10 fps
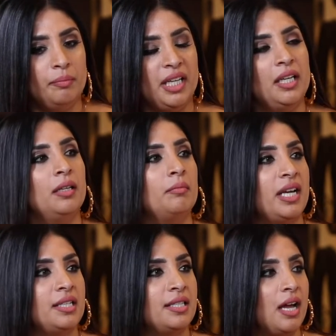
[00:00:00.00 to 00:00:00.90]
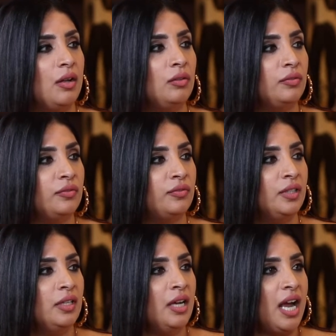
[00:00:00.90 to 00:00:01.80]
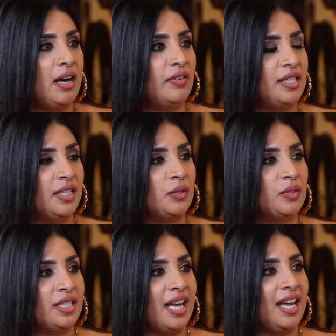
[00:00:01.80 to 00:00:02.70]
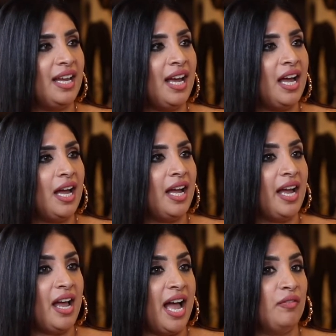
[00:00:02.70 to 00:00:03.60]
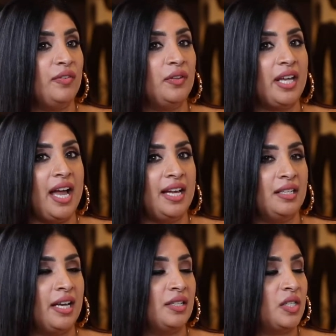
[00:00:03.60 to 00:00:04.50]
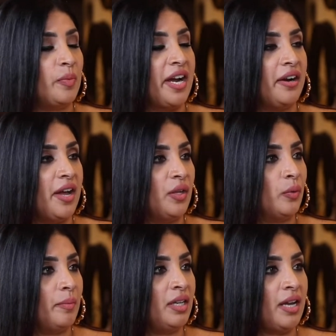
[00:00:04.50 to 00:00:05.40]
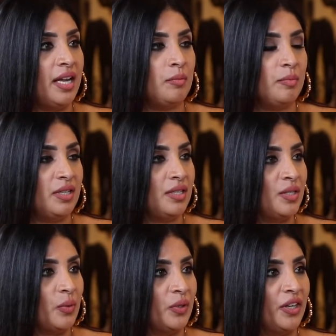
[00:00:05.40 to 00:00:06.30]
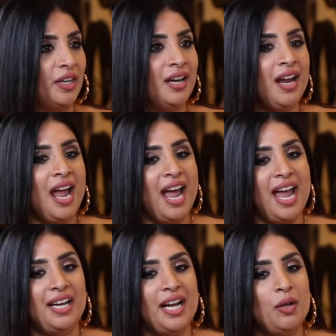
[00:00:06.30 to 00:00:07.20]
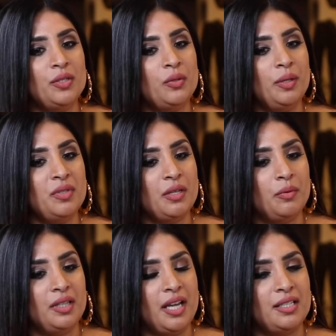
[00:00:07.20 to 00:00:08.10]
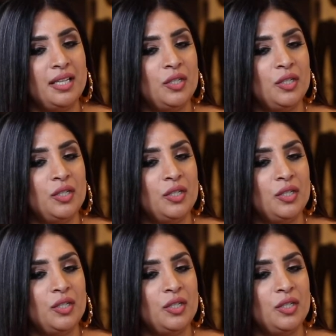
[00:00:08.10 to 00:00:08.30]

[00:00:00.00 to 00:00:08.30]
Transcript: being myself every single day, I feel that I inspire other women. I am a business owner, and I also am someone that's